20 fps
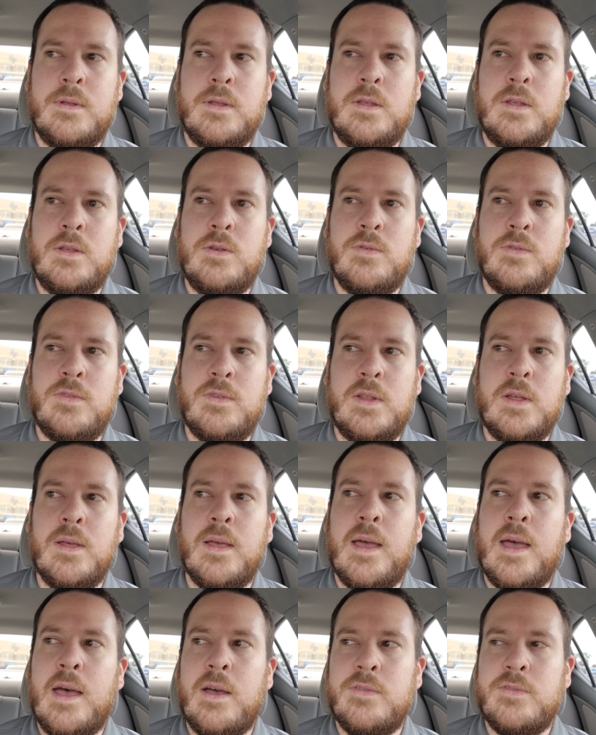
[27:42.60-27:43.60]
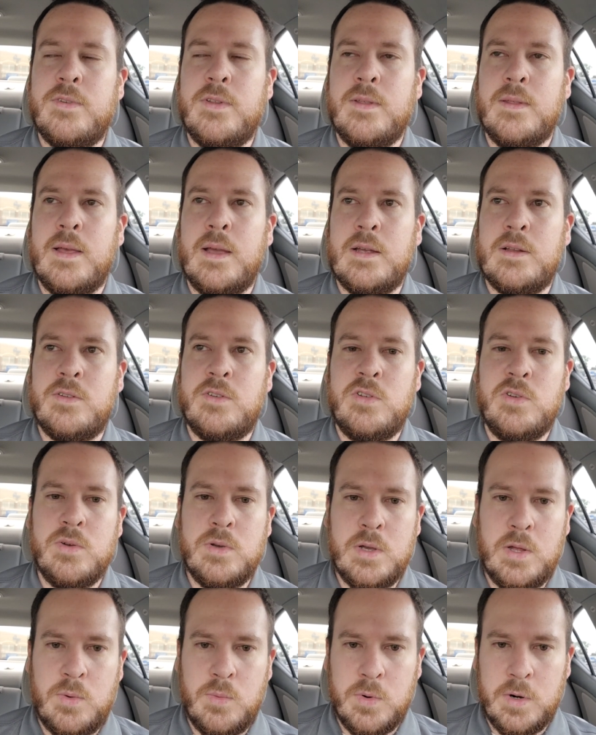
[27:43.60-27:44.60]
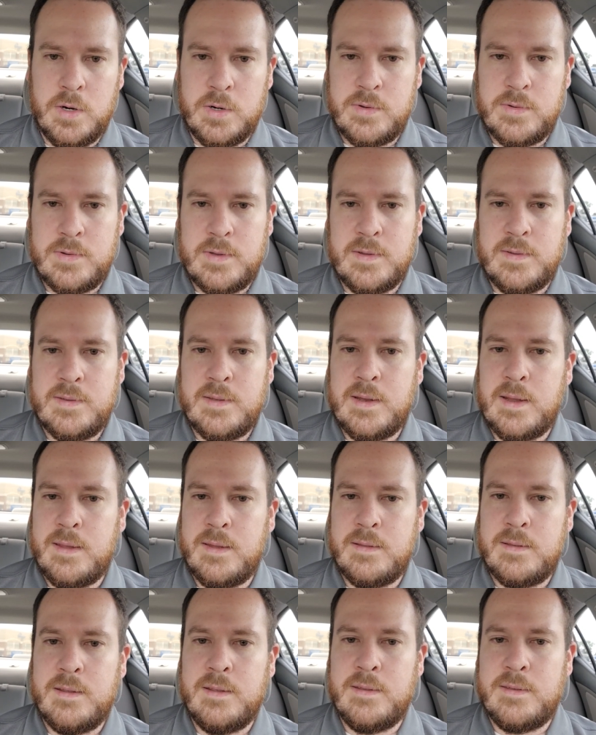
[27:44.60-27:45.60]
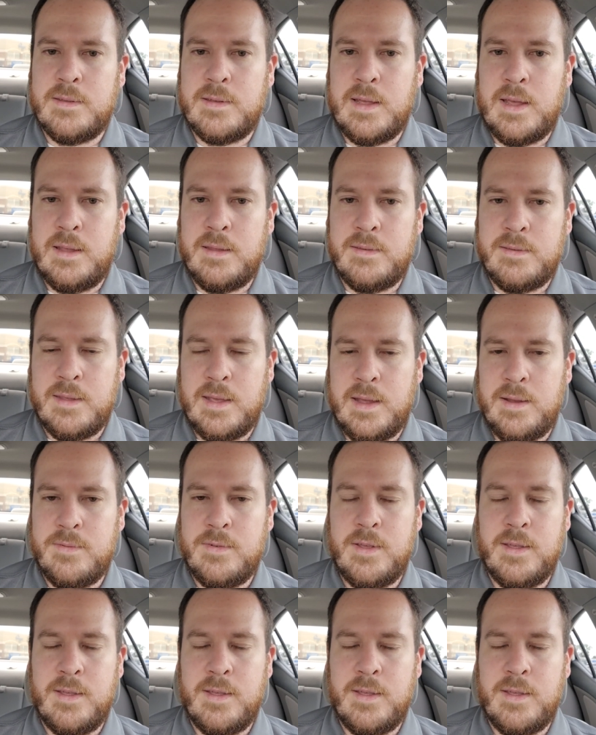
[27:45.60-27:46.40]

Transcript: you still have to like do good works to stay saved,